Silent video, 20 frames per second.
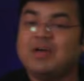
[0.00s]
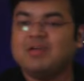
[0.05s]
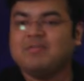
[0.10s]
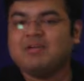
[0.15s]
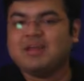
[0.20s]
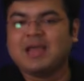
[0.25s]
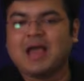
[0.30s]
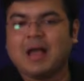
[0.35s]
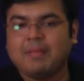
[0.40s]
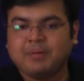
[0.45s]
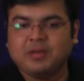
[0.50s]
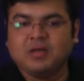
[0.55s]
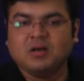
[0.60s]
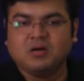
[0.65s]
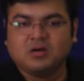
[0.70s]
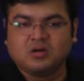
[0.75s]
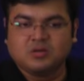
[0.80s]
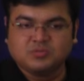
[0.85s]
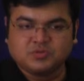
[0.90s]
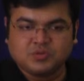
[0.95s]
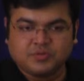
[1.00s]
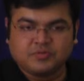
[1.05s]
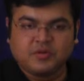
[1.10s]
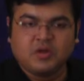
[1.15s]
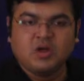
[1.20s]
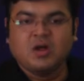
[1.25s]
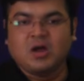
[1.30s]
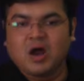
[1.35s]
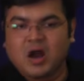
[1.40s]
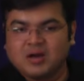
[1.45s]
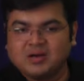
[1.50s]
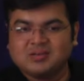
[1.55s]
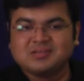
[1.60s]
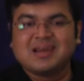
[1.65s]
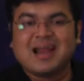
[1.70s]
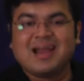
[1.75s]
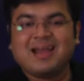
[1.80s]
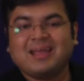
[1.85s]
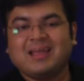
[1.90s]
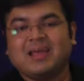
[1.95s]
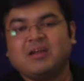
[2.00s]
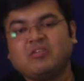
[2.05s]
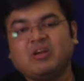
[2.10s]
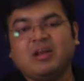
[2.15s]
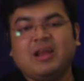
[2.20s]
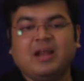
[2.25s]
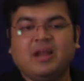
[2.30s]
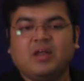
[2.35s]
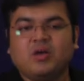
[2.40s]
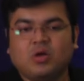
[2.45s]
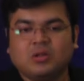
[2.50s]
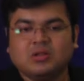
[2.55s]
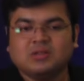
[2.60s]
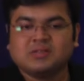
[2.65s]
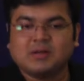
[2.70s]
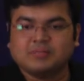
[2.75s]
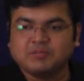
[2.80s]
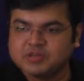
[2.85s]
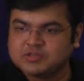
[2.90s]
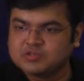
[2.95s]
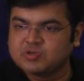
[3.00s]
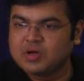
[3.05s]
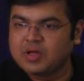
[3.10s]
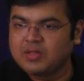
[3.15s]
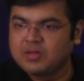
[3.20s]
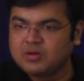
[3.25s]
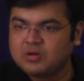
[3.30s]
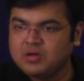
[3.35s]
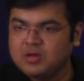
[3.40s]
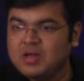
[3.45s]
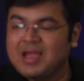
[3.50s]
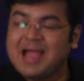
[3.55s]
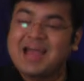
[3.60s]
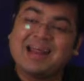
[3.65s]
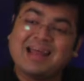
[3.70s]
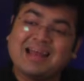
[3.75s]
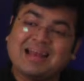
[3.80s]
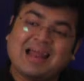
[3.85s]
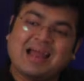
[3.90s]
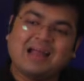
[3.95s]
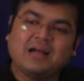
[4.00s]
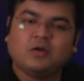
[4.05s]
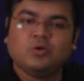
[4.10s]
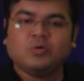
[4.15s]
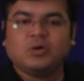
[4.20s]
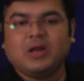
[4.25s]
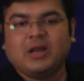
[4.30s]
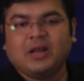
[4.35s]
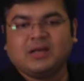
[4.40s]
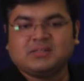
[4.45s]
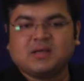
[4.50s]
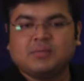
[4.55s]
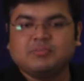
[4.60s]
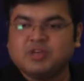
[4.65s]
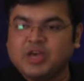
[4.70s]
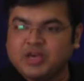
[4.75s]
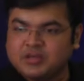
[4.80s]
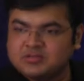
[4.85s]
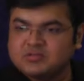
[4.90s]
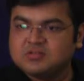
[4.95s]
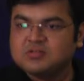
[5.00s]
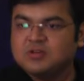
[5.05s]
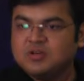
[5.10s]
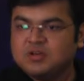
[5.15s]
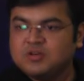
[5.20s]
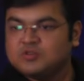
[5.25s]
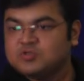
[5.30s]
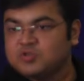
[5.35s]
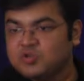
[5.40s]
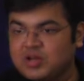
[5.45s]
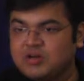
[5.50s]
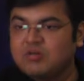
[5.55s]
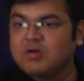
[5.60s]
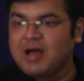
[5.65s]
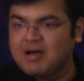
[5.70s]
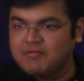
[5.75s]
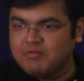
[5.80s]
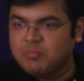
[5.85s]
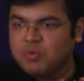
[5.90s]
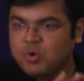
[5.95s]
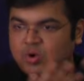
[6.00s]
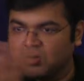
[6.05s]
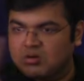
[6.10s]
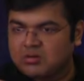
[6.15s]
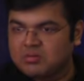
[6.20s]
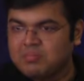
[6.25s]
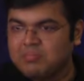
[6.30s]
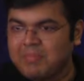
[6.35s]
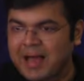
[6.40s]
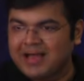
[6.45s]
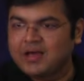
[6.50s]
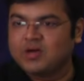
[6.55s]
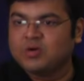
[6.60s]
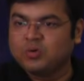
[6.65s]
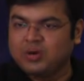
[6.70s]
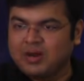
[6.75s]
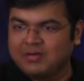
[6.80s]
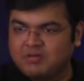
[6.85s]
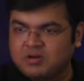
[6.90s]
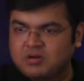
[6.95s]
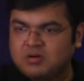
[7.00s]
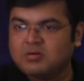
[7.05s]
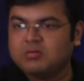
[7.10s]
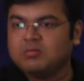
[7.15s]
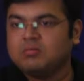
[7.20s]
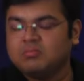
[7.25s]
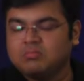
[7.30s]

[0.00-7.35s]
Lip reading: very happy in terms of understanding and relating all the subjects together. And I like to relate subjects so that you have a more macro level